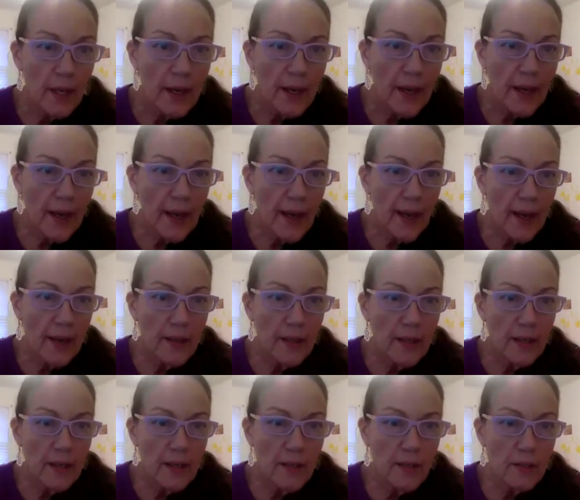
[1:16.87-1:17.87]
And
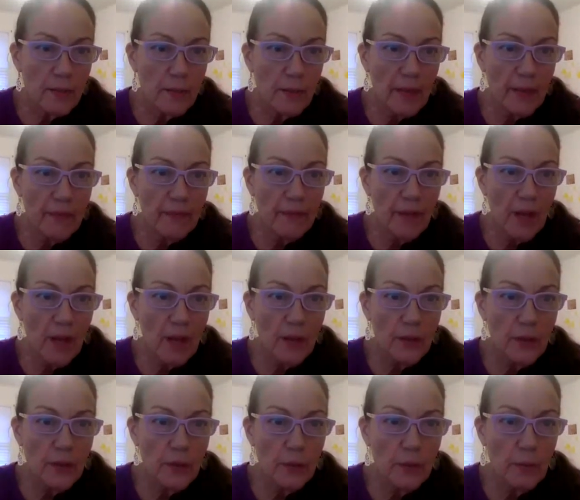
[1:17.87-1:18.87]
is my
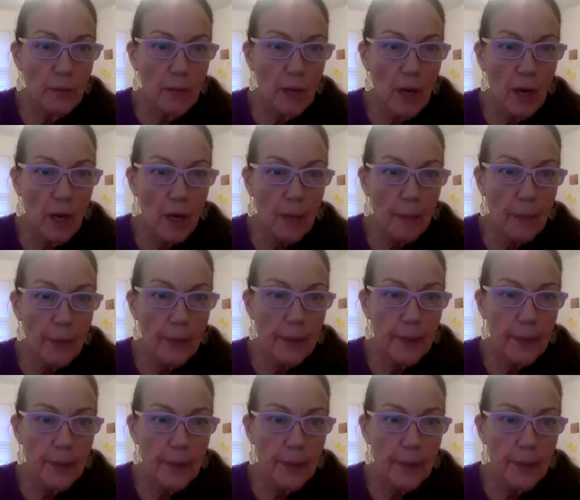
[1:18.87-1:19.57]
volume up?